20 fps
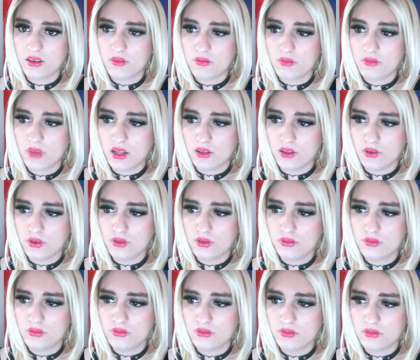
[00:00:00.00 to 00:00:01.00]
Hello?
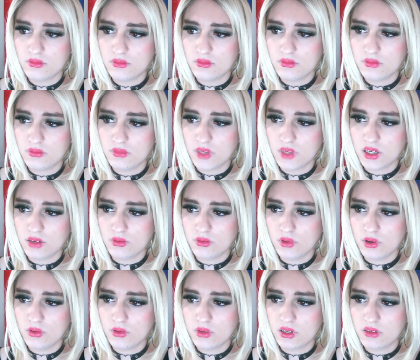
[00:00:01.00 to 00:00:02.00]
Are you
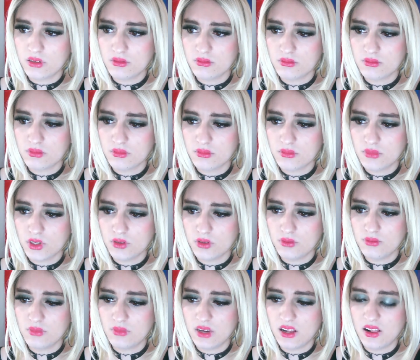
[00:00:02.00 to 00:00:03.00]
loading? No.
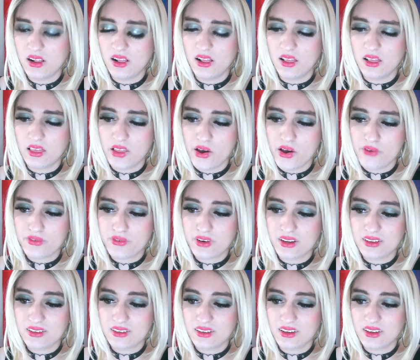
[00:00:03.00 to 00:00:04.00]
Love
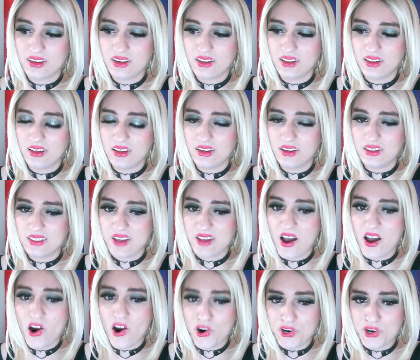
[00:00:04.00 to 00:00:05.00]
Disc. It's a
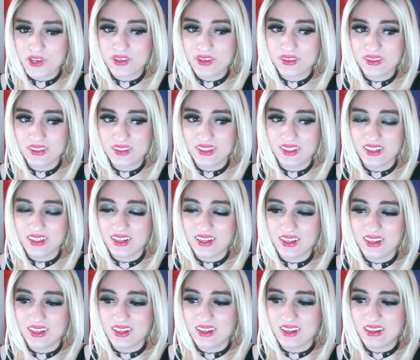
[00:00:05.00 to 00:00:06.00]
heart.
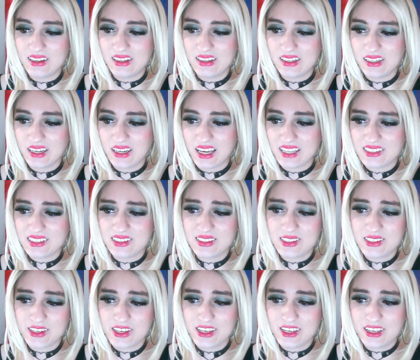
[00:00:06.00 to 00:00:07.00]
Guess
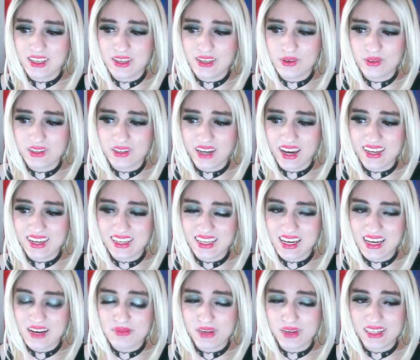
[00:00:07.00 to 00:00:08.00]
it's a cute
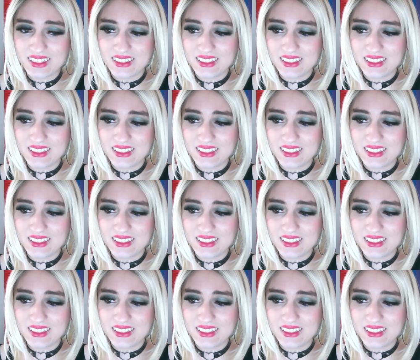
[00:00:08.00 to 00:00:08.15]
idea, but